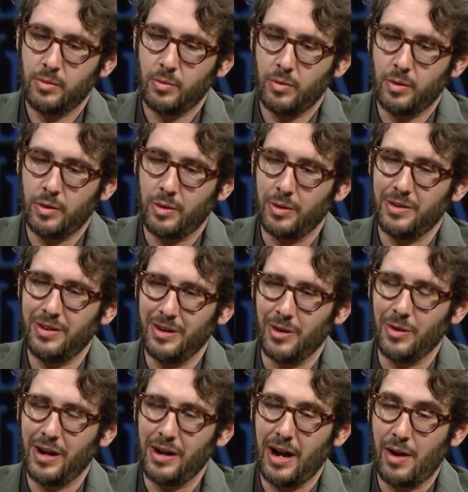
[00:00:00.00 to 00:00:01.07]
you
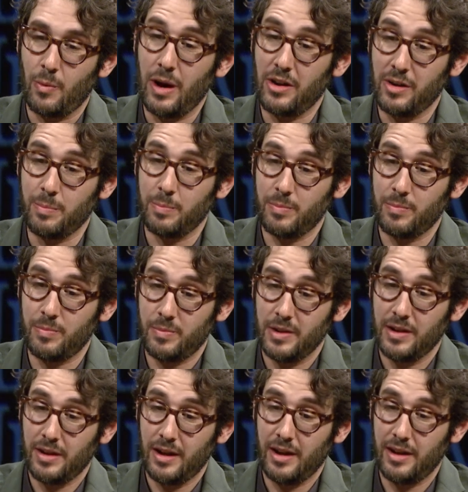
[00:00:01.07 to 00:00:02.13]
know, I, I, wound up,
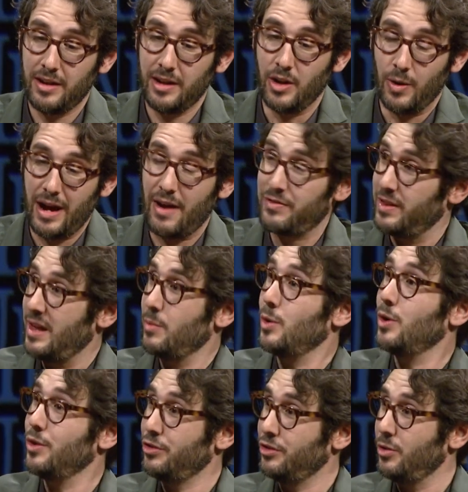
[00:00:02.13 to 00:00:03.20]
you know, after that
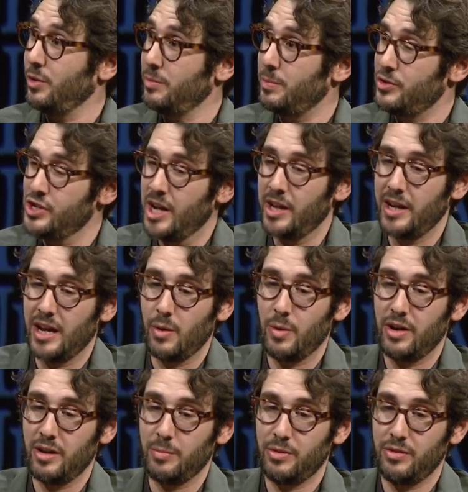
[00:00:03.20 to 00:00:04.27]
rehearsal with Bocelli, I
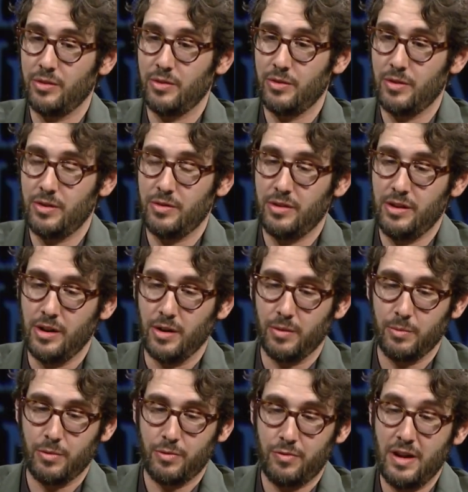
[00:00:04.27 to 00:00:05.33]
wound up, you know,
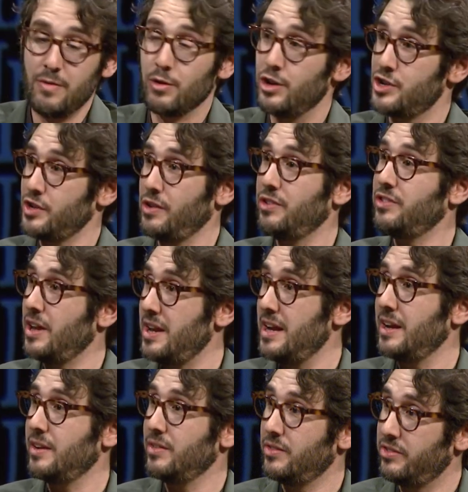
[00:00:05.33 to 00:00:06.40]
feverishly
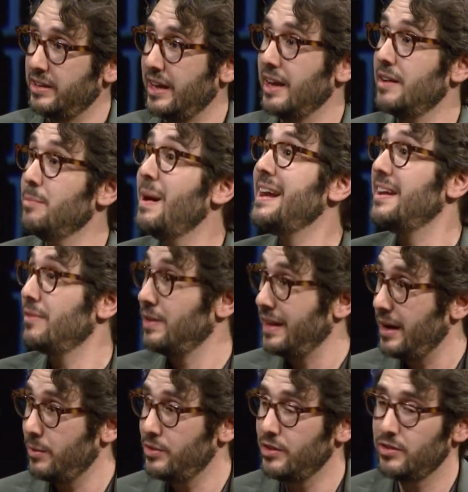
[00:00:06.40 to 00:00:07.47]
studying singing in many different
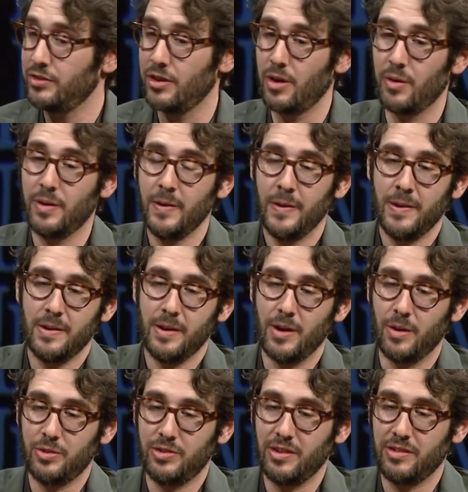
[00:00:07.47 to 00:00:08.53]
languages. So, you
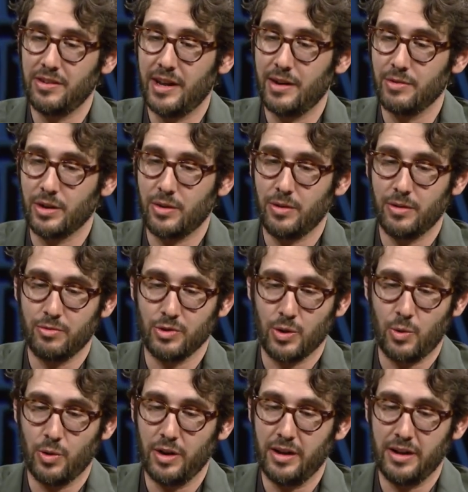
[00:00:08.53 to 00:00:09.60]
know, since then I've rec
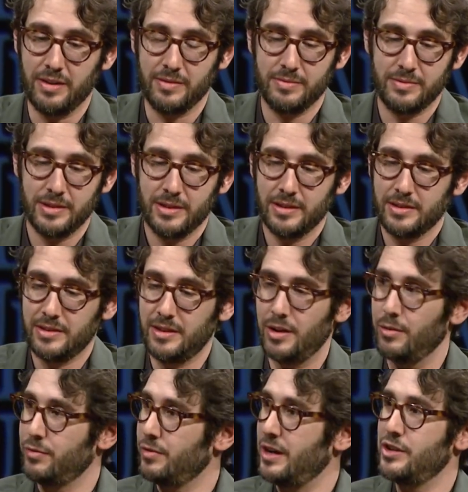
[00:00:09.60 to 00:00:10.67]
recorded in, you know,
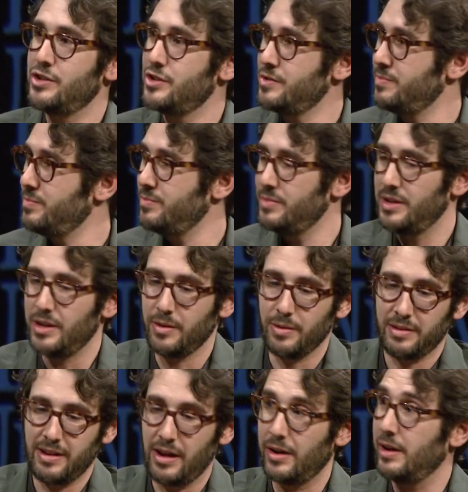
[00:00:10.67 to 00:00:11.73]
French, you know,
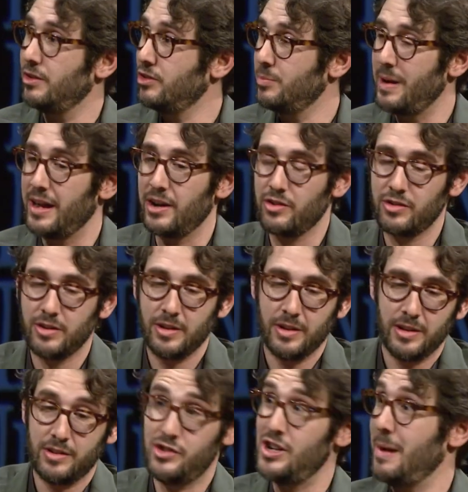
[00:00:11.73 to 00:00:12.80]
Italian, Spanish,
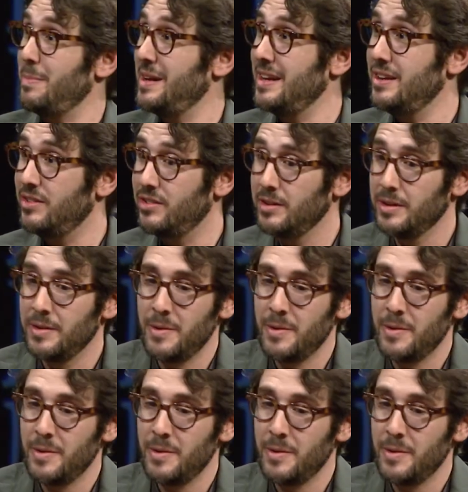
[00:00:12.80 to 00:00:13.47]
Japanese.